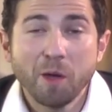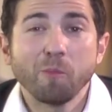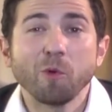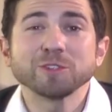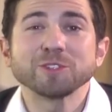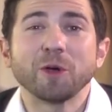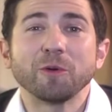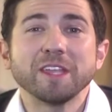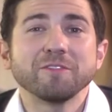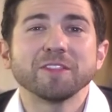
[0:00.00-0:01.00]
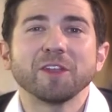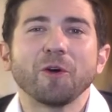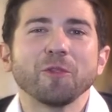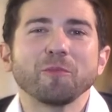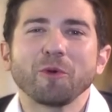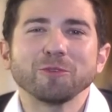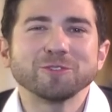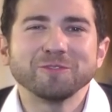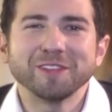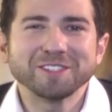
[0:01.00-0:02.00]
More so even than all the
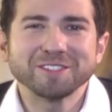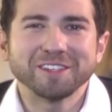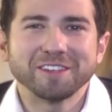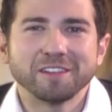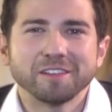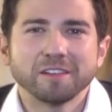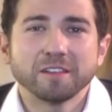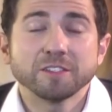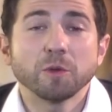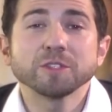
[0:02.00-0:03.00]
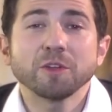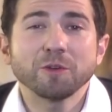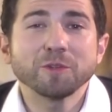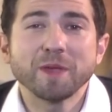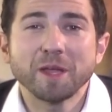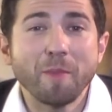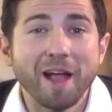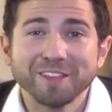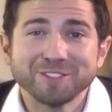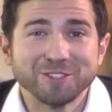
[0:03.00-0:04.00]
pros you've listed. So it's hard to make a
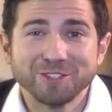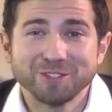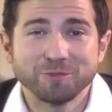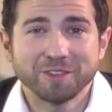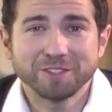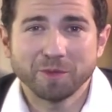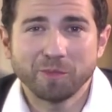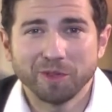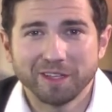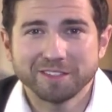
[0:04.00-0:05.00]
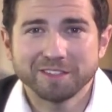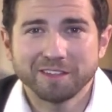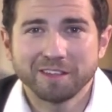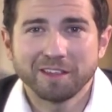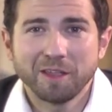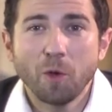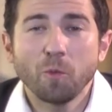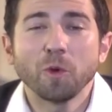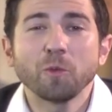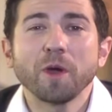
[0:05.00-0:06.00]
balanced decision with a simple list.
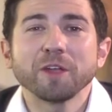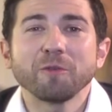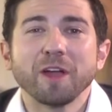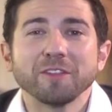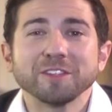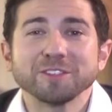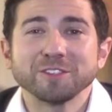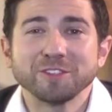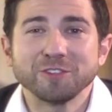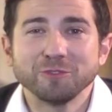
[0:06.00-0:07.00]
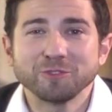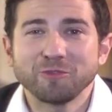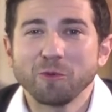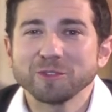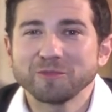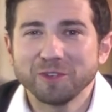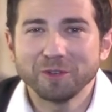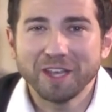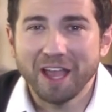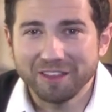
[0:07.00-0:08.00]
One way around this is to use force
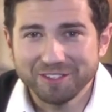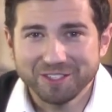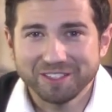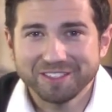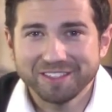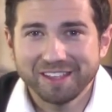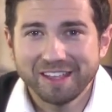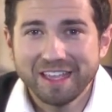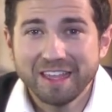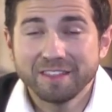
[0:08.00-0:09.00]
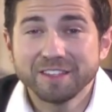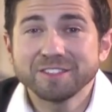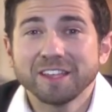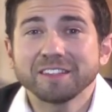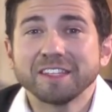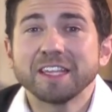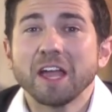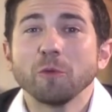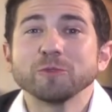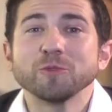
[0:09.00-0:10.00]
field analysis. This technique
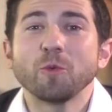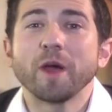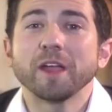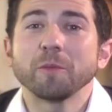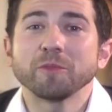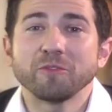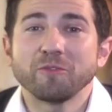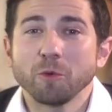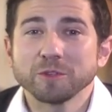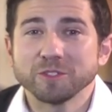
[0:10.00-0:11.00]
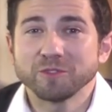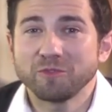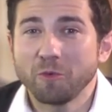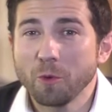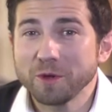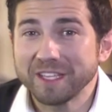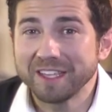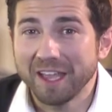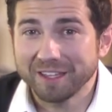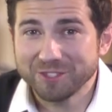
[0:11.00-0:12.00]
helps you weigh up the forces for and
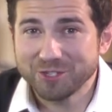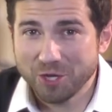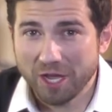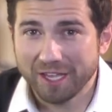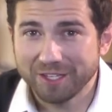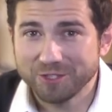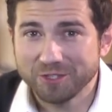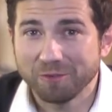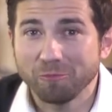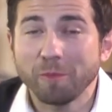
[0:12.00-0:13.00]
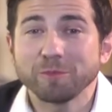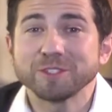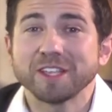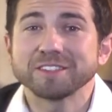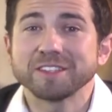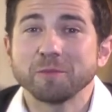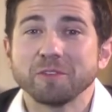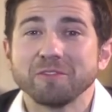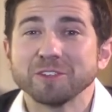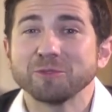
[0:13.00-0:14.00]
against change and represents them in
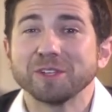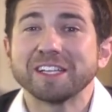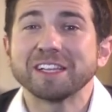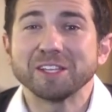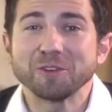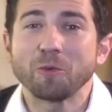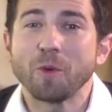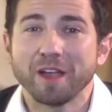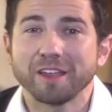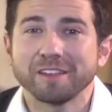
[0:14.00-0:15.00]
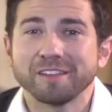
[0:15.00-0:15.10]
a visually clear way.